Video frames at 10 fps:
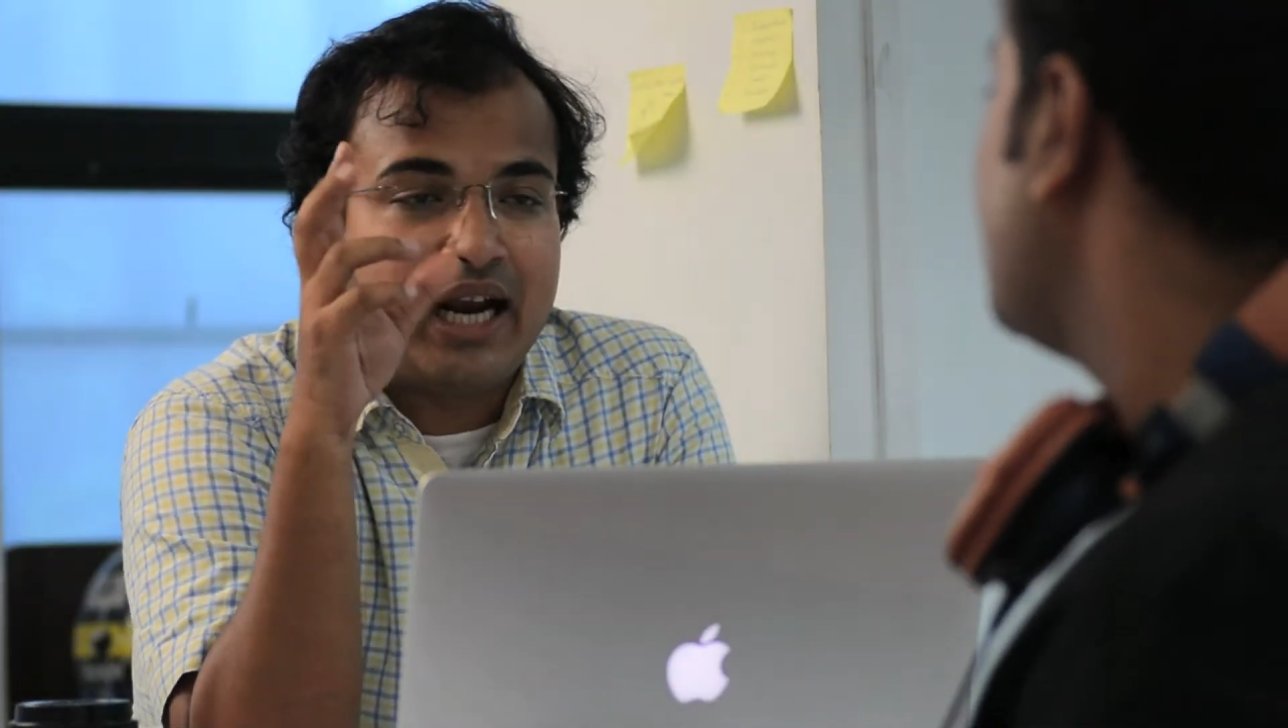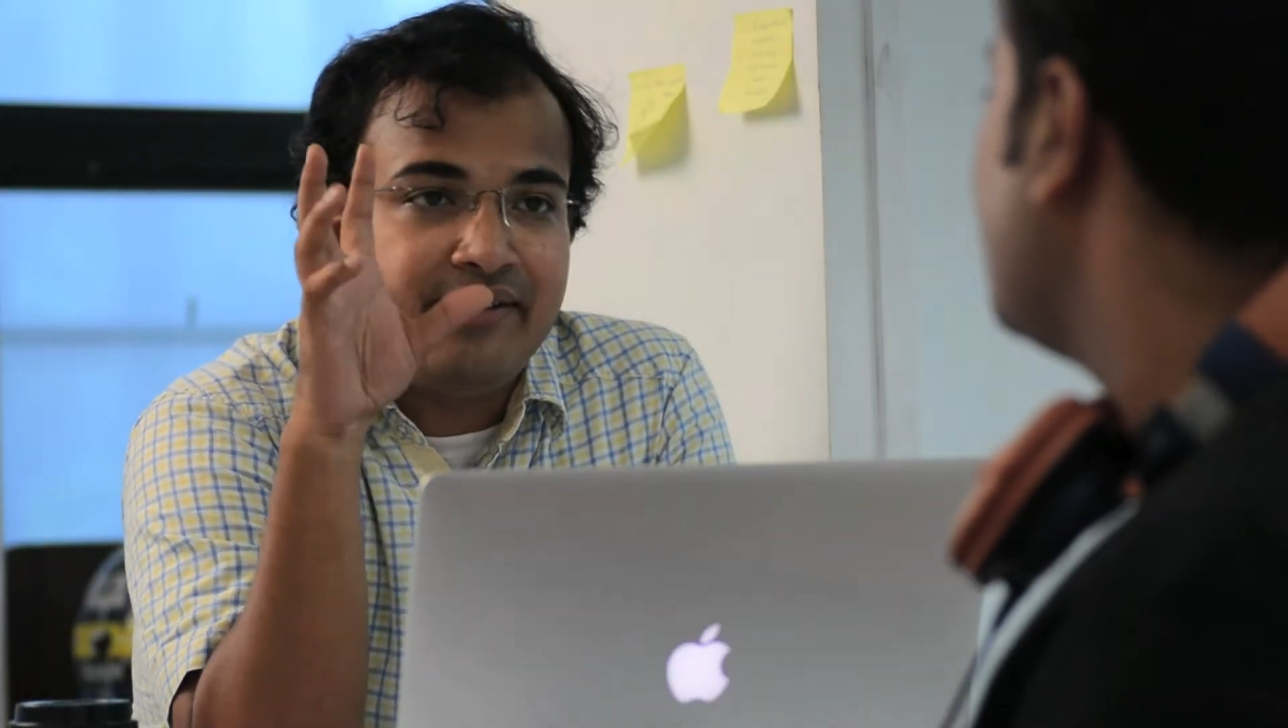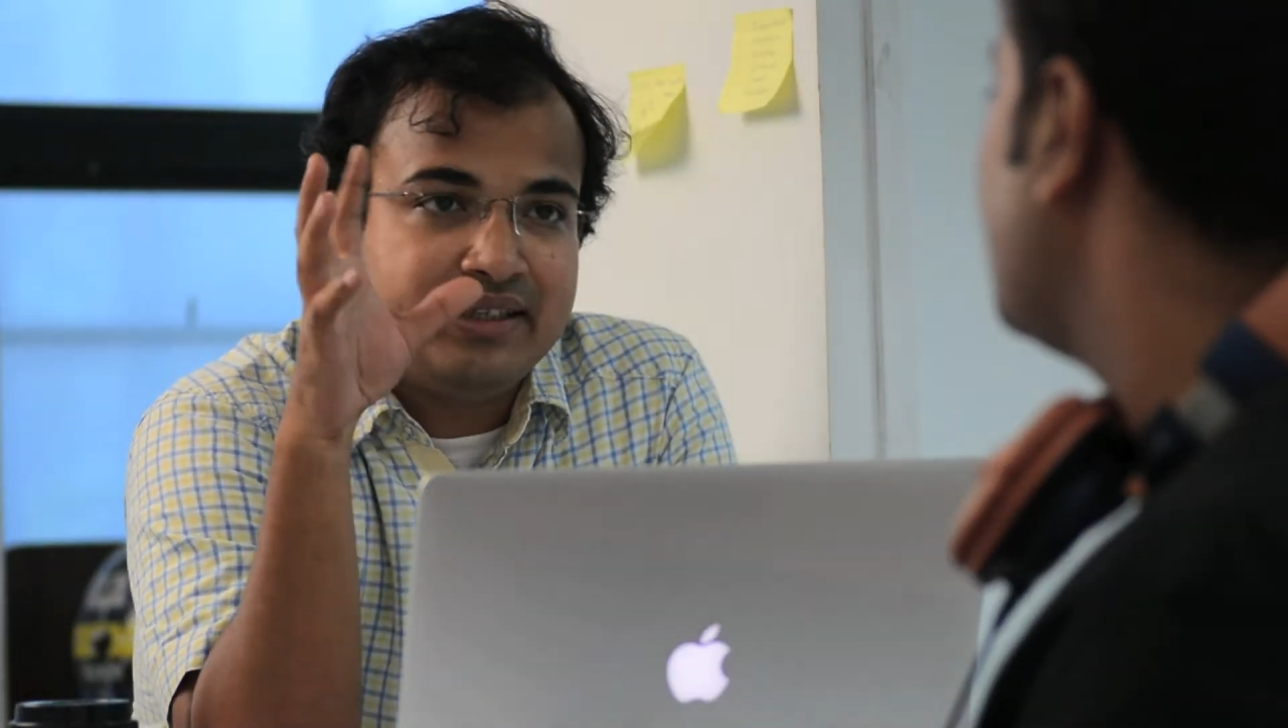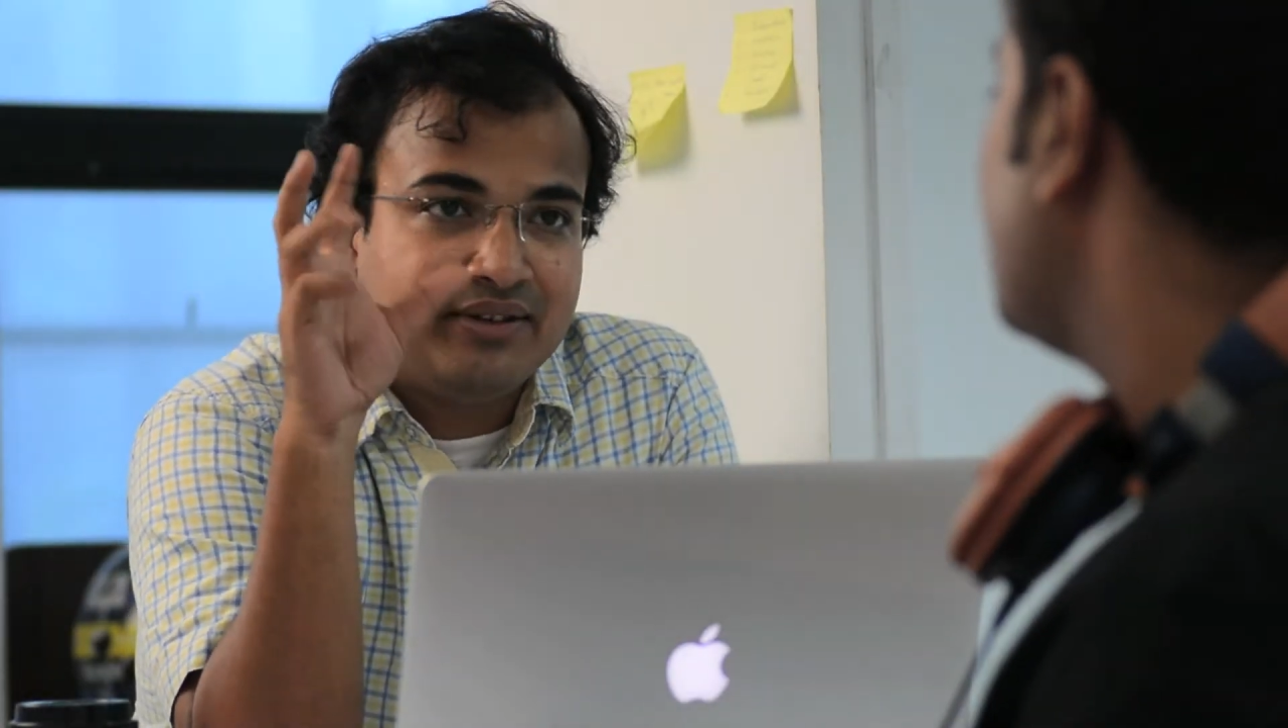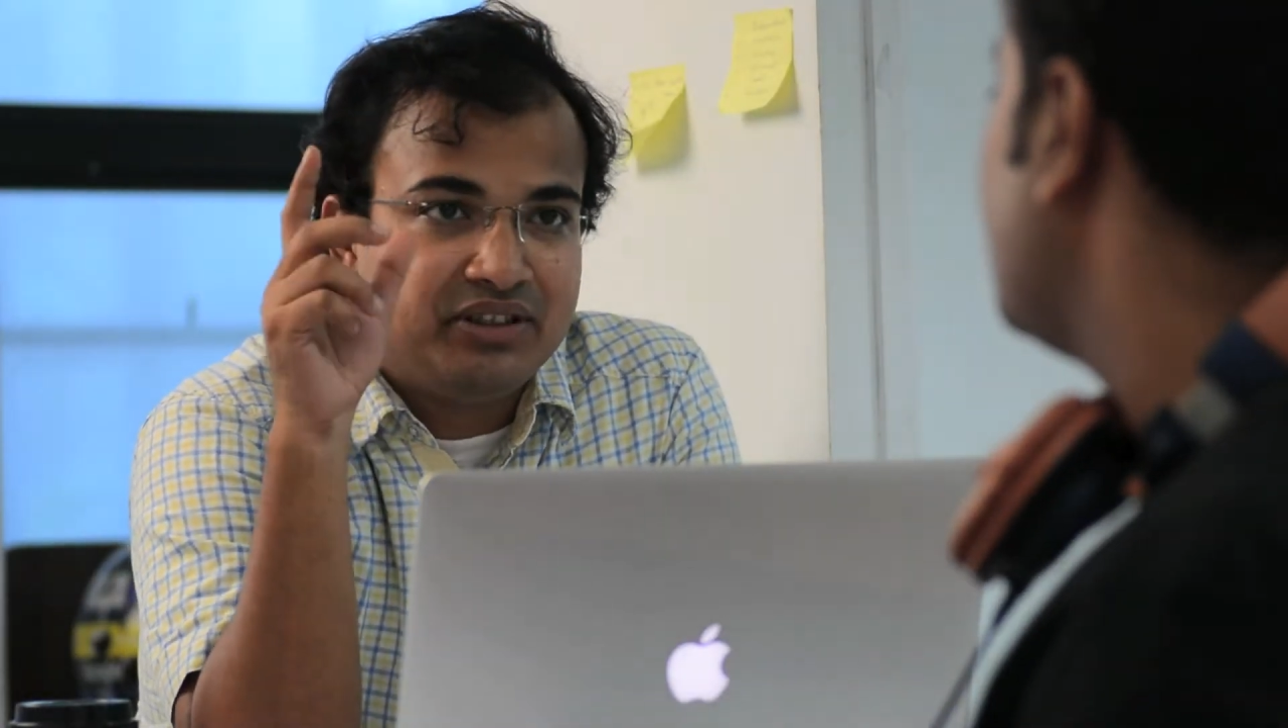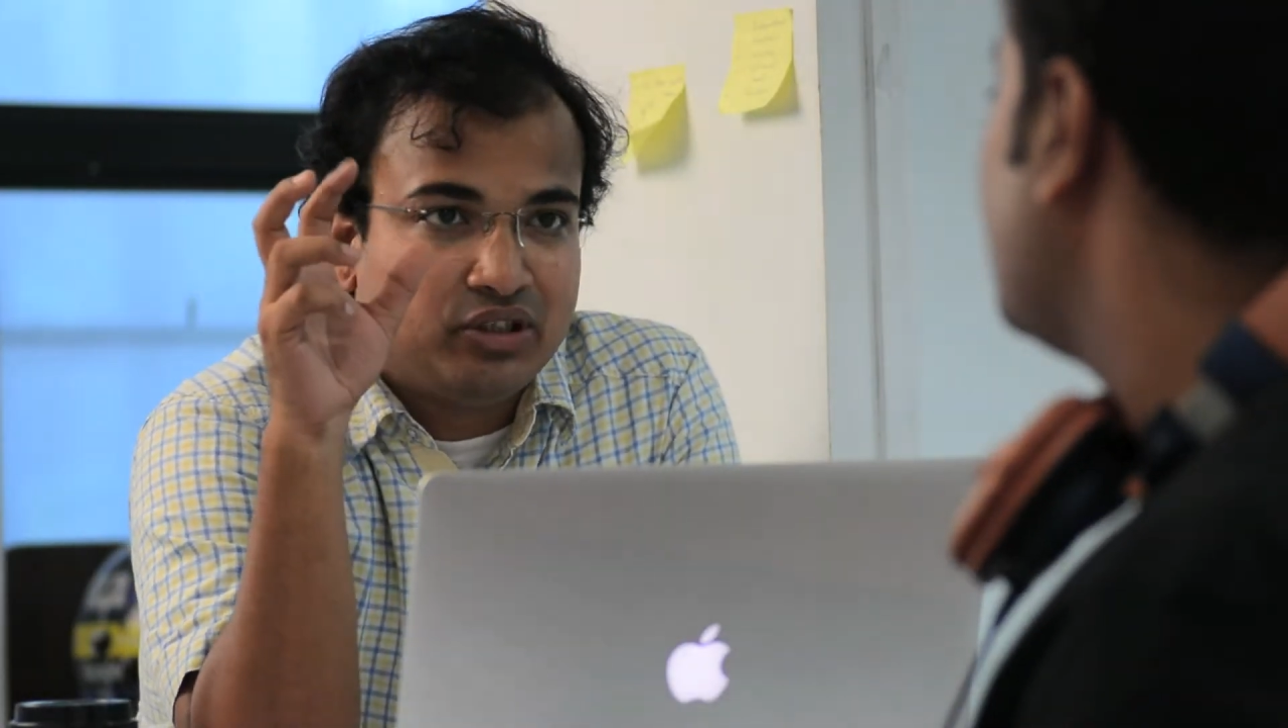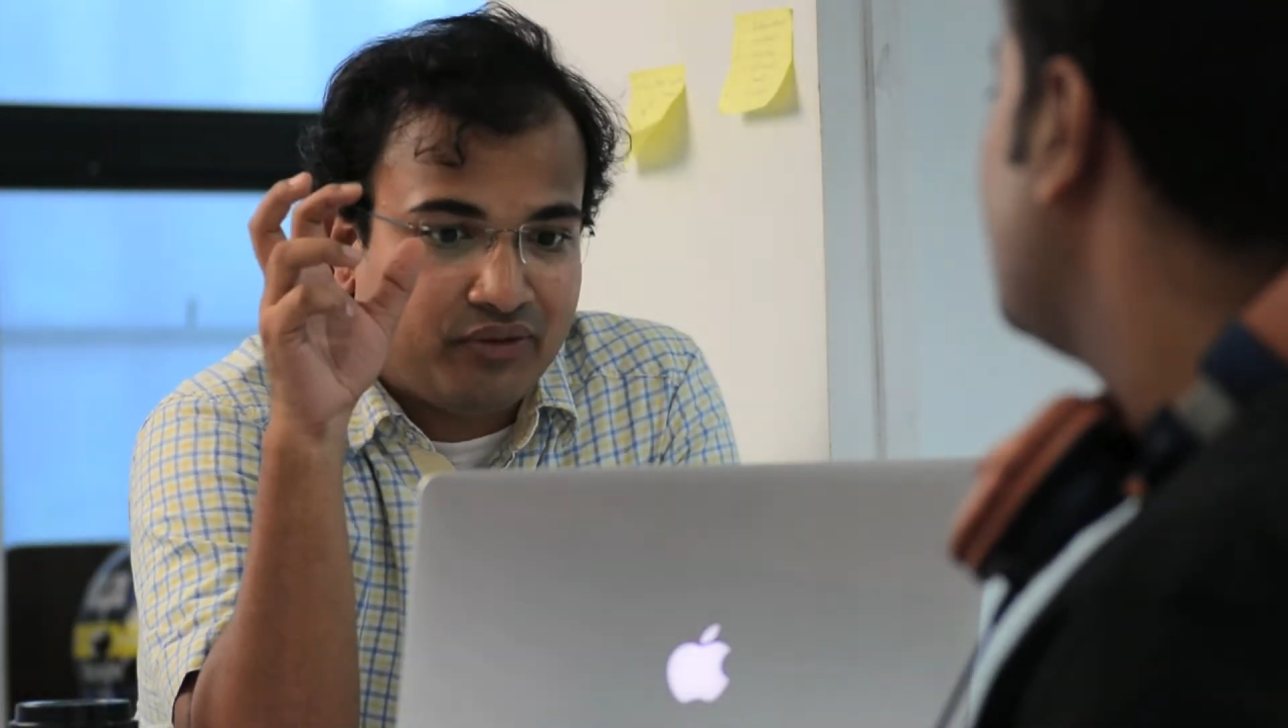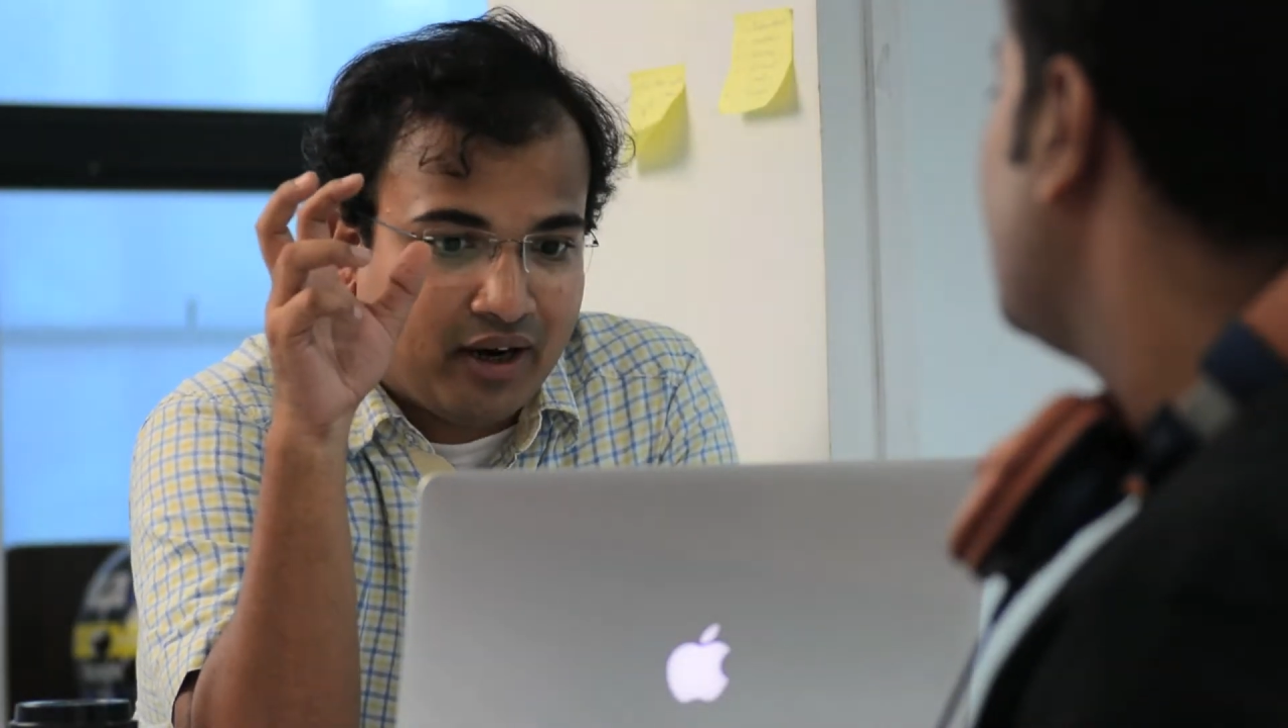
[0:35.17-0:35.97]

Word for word: driving the vision